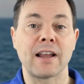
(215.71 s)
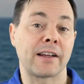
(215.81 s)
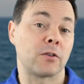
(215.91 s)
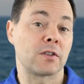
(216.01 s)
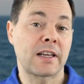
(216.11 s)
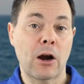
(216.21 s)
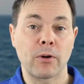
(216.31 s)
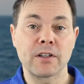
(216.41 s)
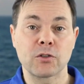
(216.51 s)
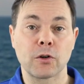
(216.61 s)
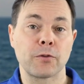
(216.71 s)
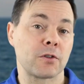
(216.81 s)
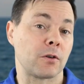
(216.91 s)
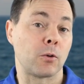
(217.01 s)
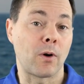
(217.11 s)
like the scouring
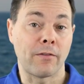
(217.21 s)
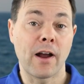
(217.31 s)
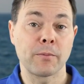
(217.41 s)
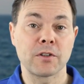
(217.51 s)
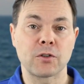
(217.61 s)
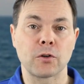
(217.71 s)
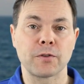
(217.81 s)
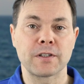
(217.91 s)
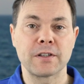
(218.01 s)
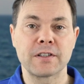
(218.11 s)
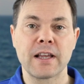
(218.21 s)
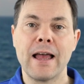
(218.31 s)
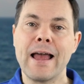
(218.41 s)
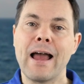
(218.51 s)
surface or the ravinement surfaces,